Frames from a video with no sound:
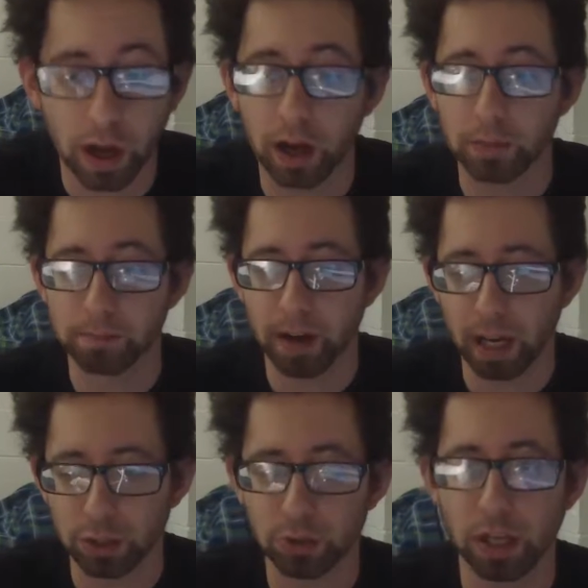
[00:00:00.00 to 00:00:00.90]

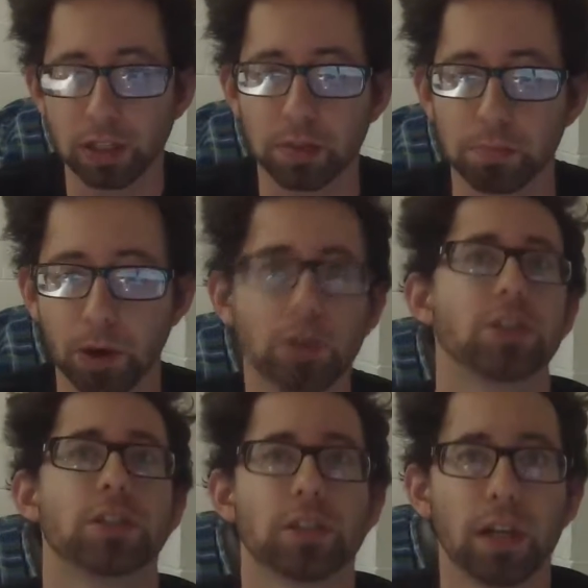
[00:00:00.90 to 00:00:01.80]
I do like to
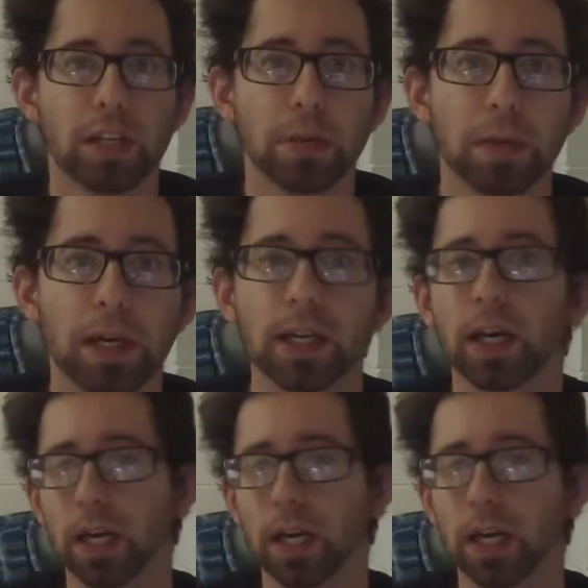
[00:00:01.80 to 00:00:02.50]
purchase on eBay.